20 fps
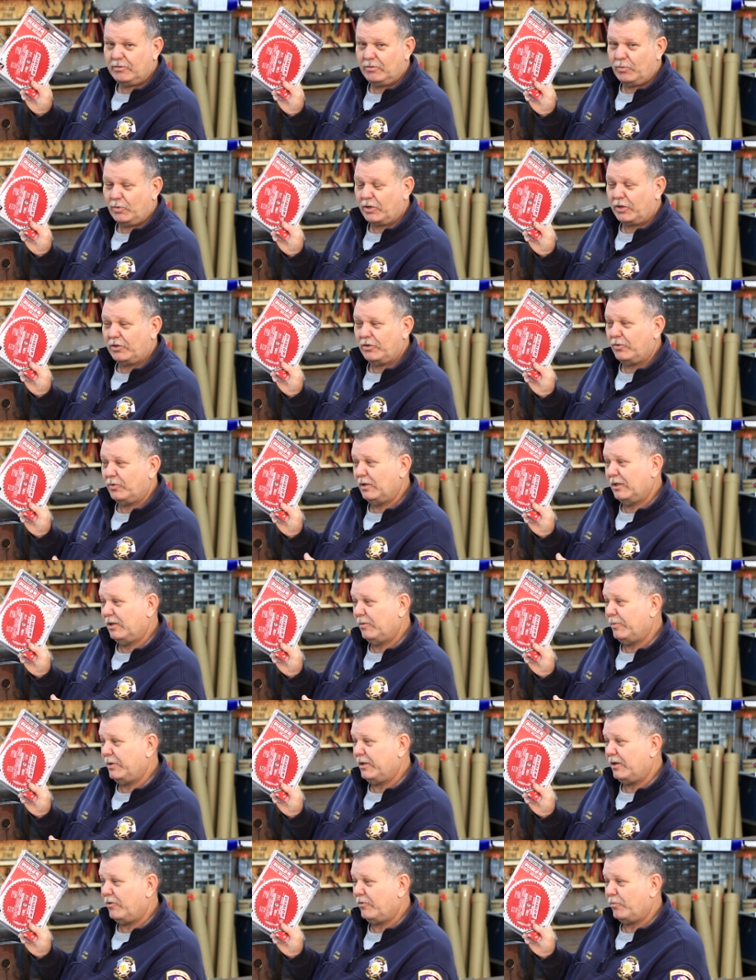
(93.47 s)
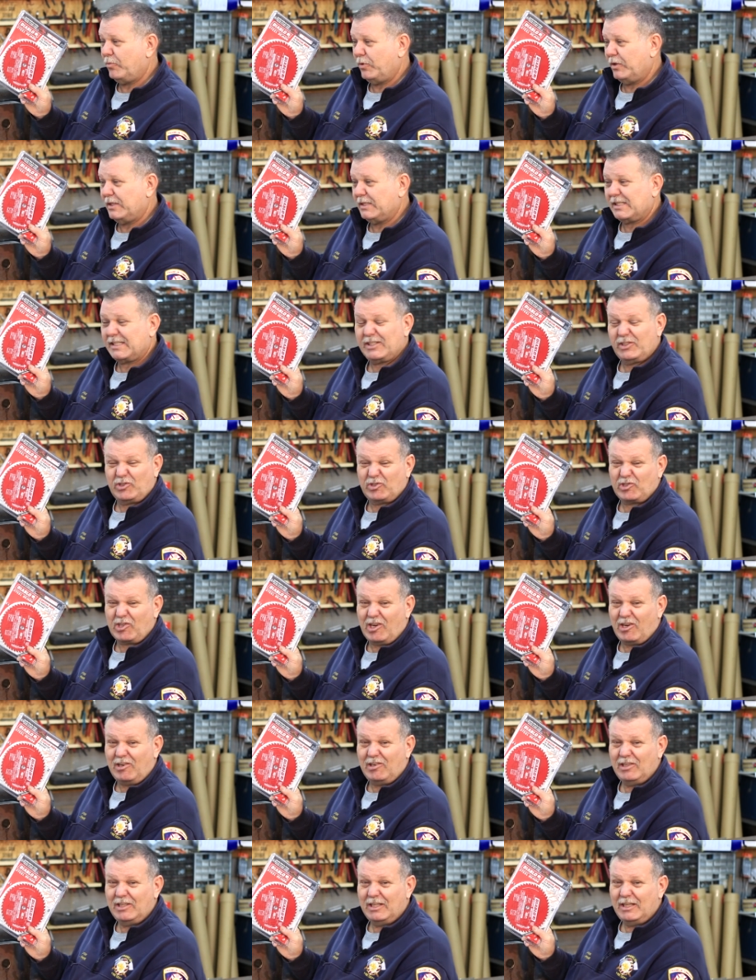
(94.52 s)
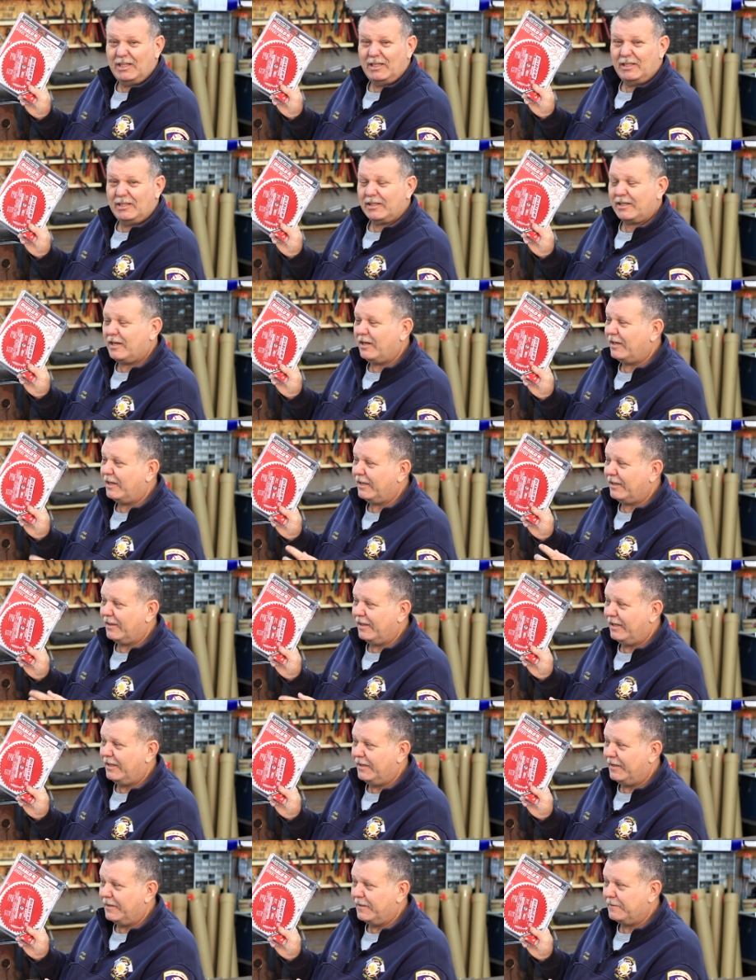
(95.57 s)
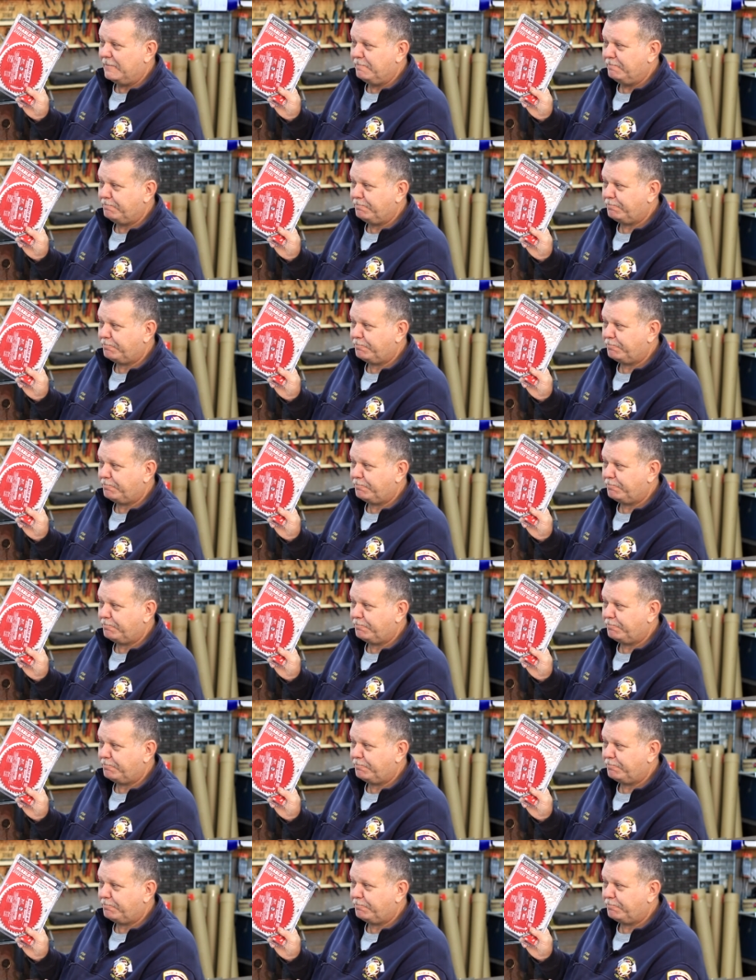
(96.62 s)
We're going to do a little bit with the skill saw, cutting the